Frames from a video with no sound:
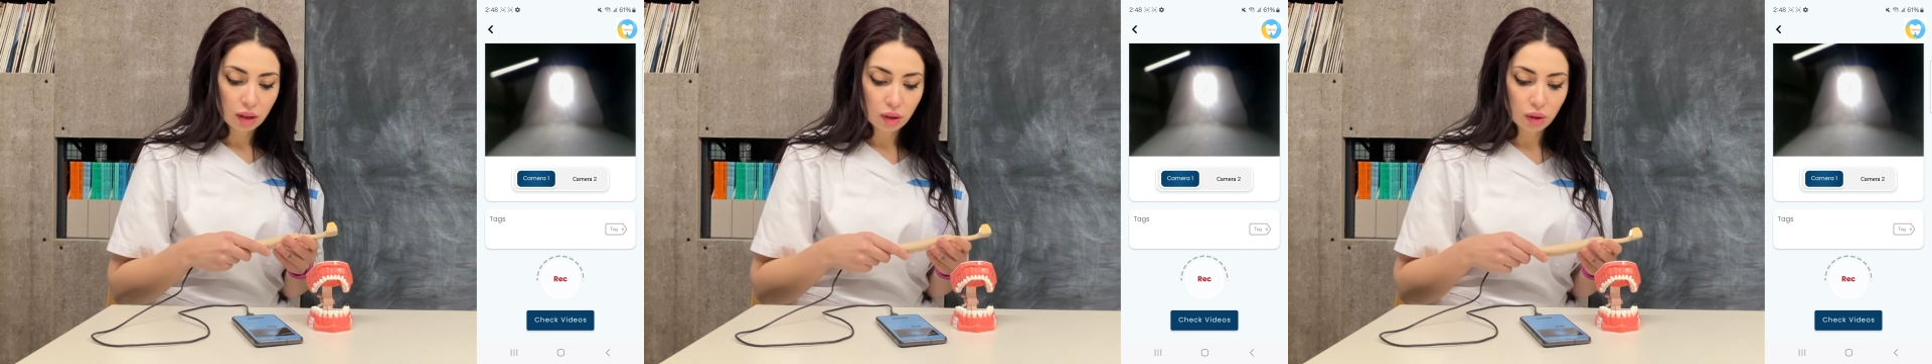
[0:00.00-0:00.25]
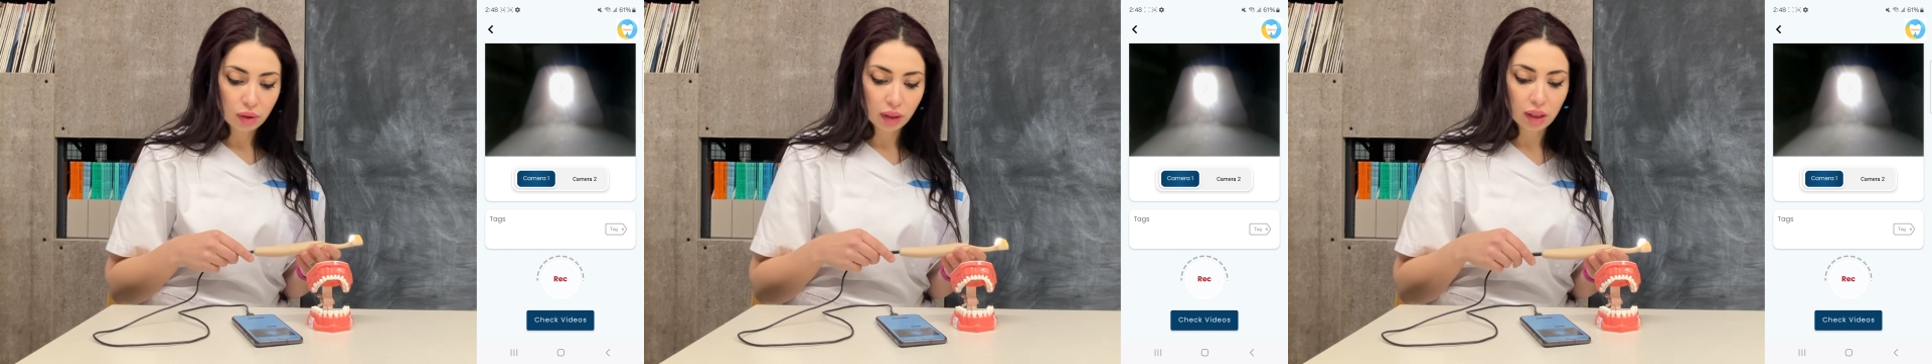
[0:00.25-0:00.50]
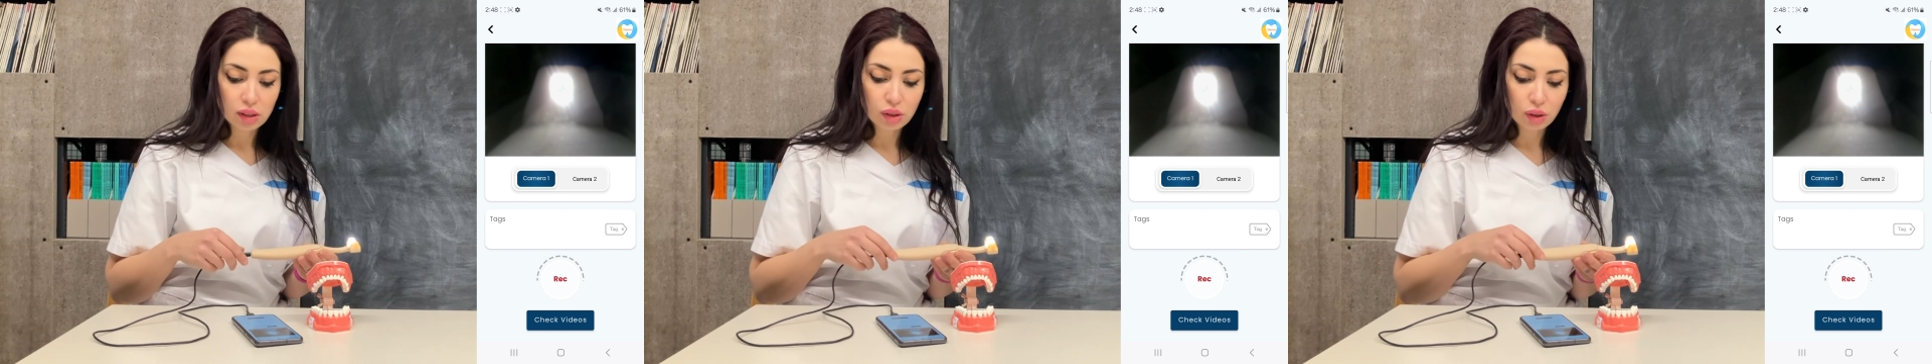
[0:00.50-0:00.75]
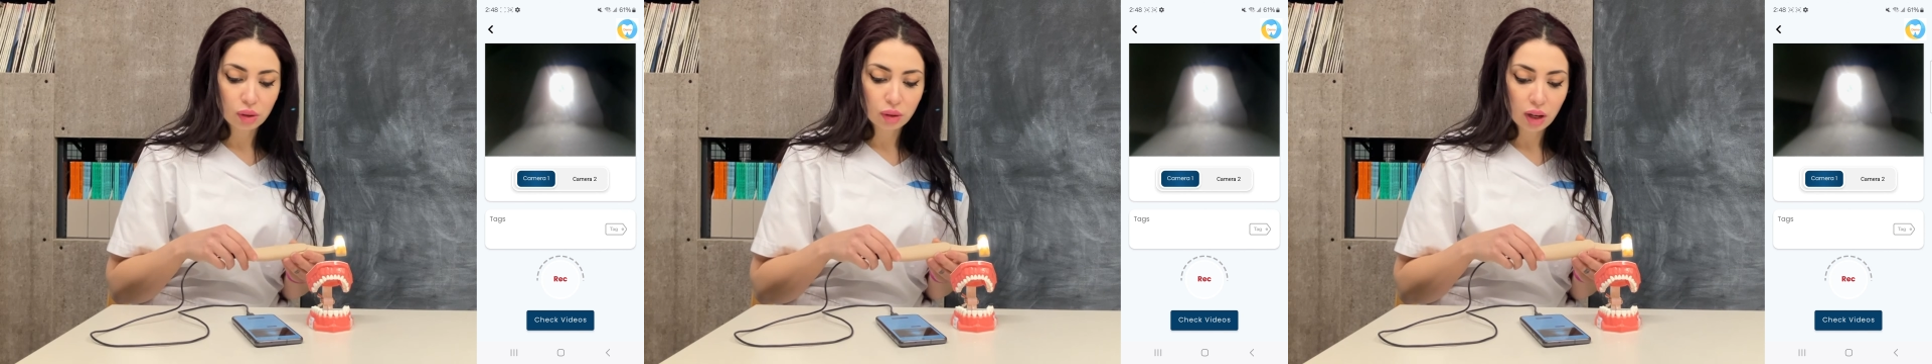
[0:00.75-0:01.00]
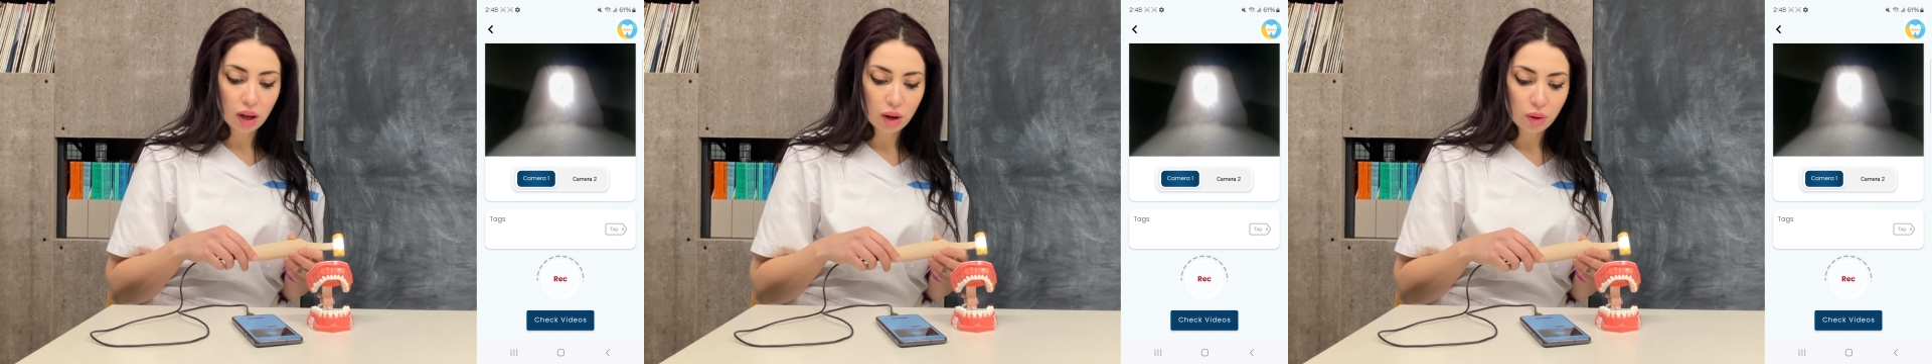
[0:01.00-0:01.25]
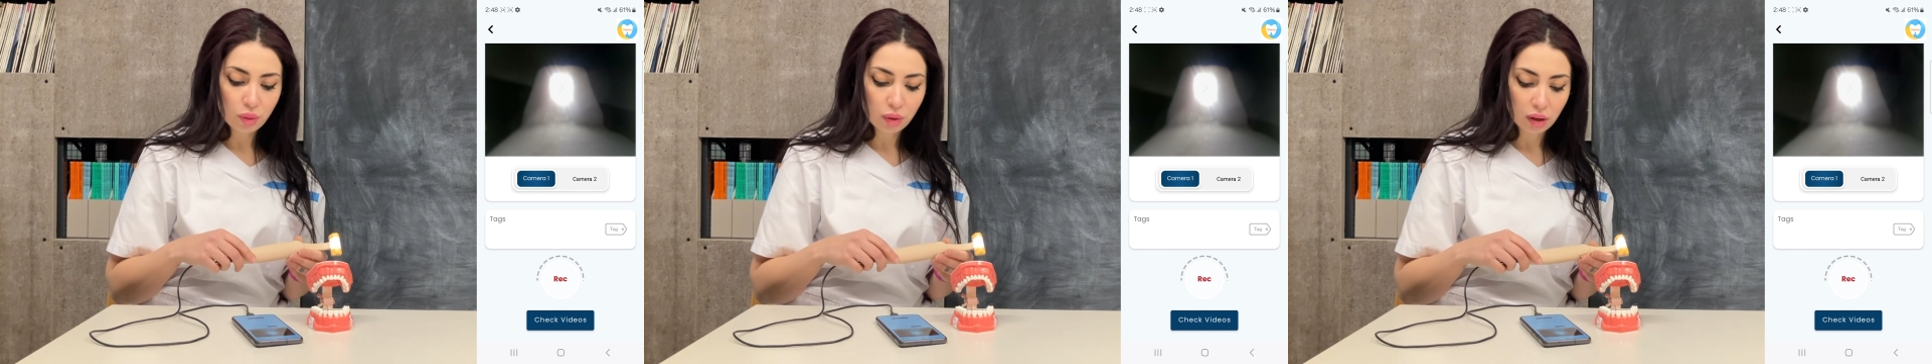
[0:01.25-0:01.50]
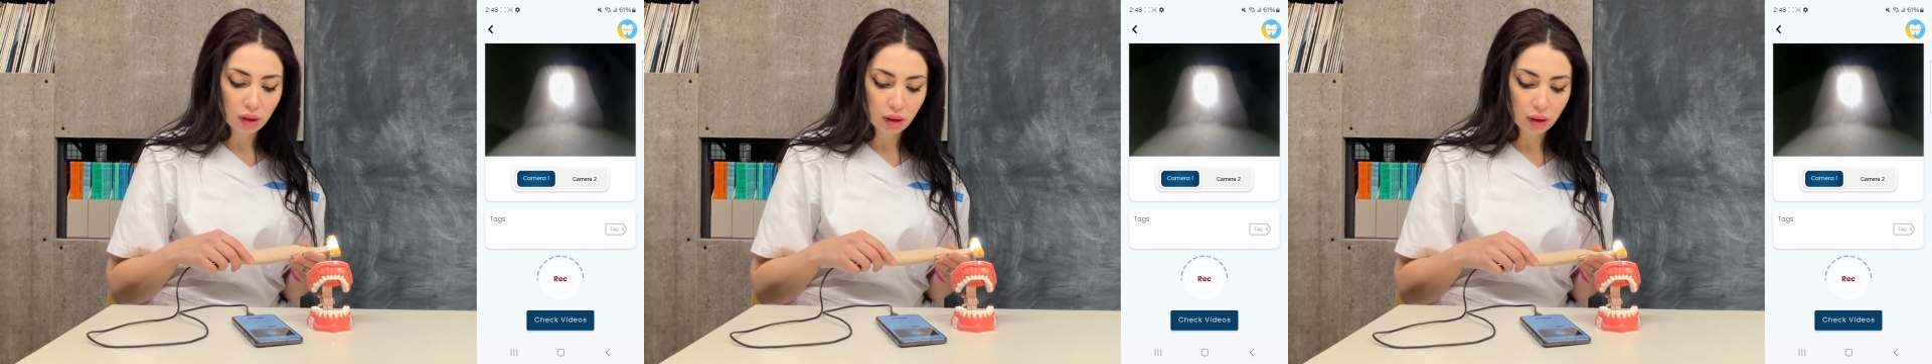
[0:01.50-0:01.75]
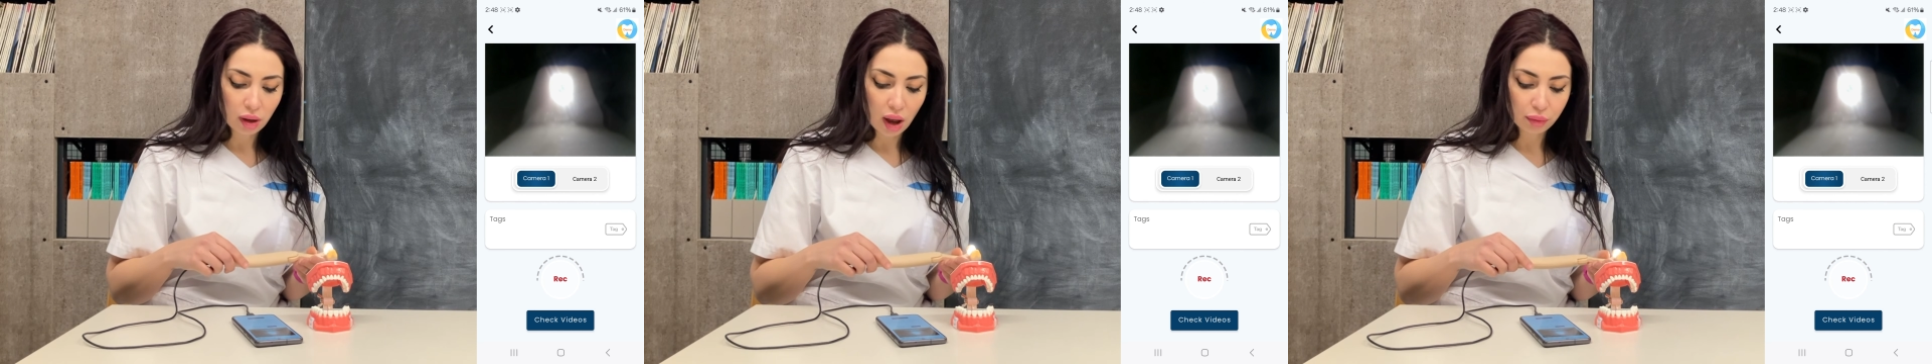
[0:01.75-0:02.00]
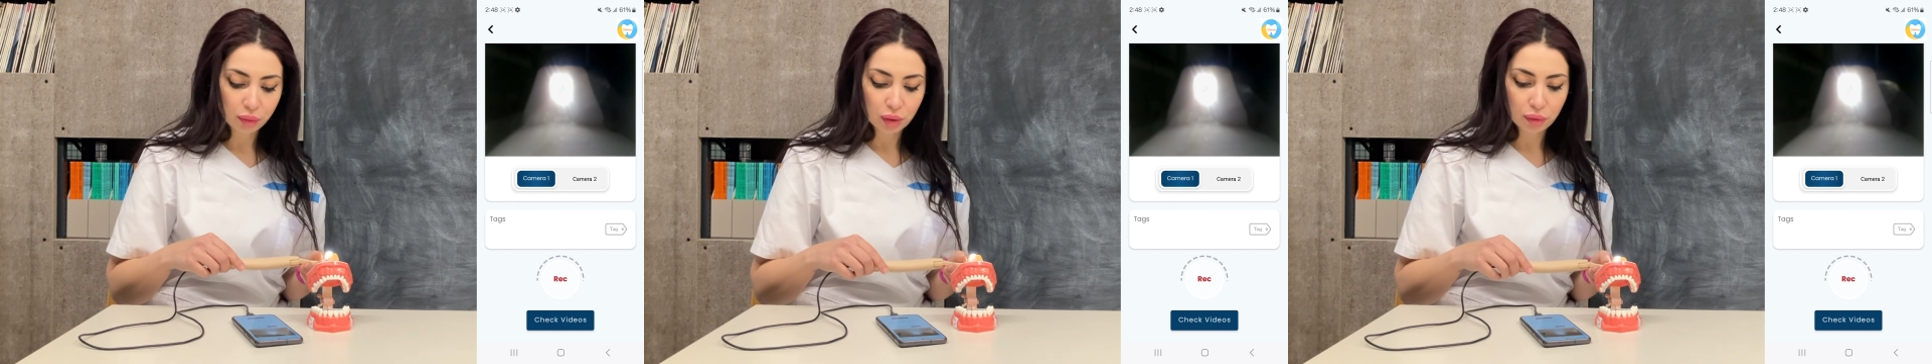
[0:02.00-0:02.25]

Okay, so now after